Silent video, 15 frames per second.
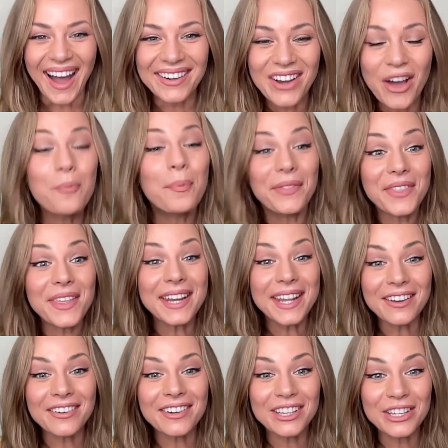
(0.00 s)
I know, but then
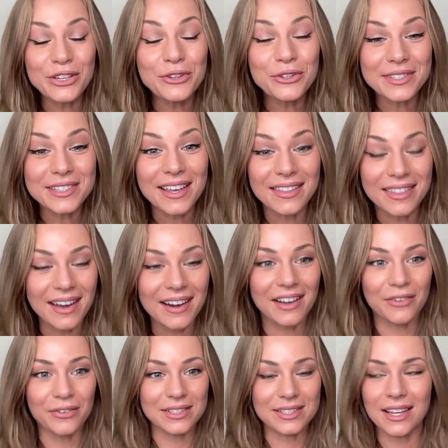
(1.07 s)
hearing you say that,
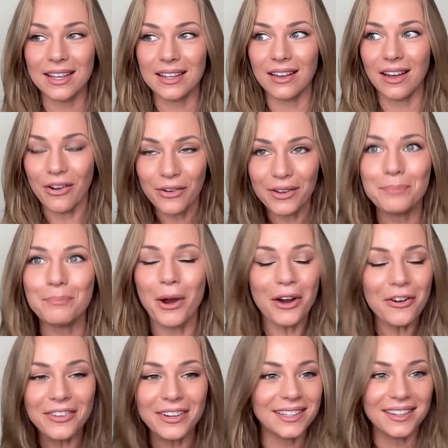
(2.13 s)
I was like, okay,
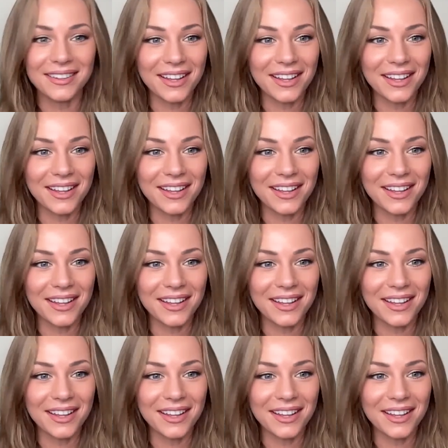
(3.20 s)
perfect.